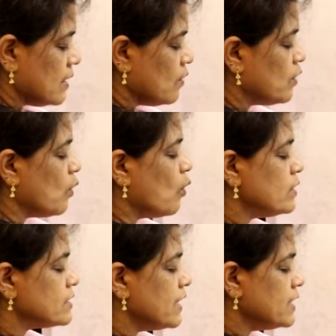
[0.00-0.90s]
Okay,
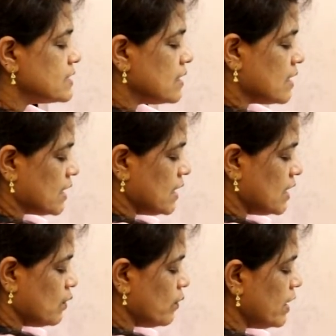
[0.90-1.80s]
all sides are
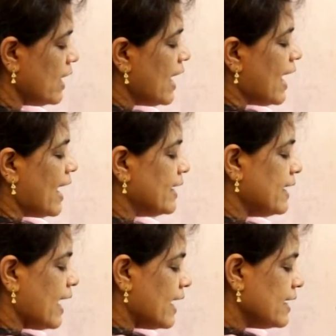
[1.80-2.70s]
equal and
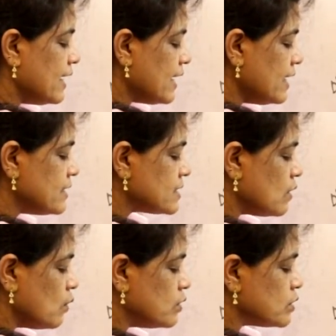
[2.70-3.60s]
diagonals
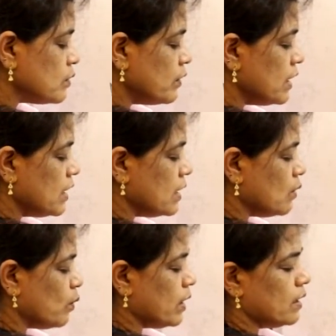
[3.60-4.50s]
also
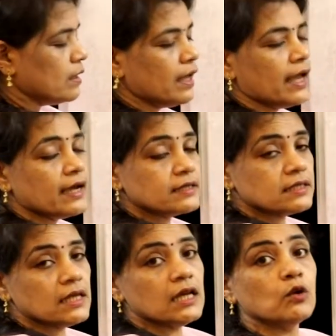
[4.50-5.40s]
equal.
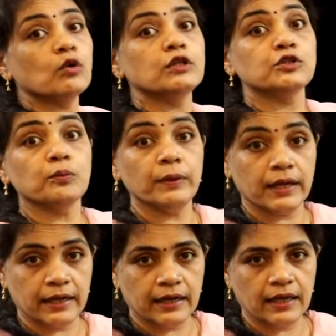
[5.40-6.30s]
AC equal to
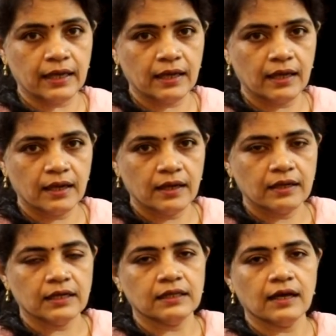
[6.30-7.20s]
BD.
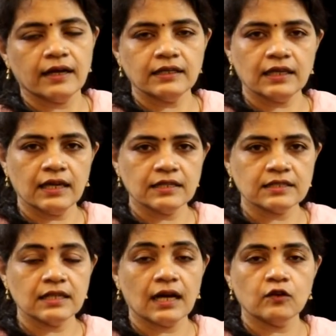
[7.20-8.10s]
In that case,
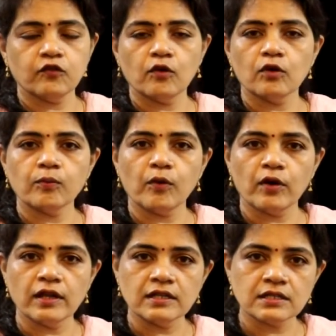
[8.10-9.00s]
that 4
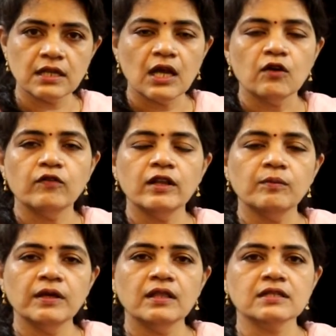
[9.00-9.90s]
points will be the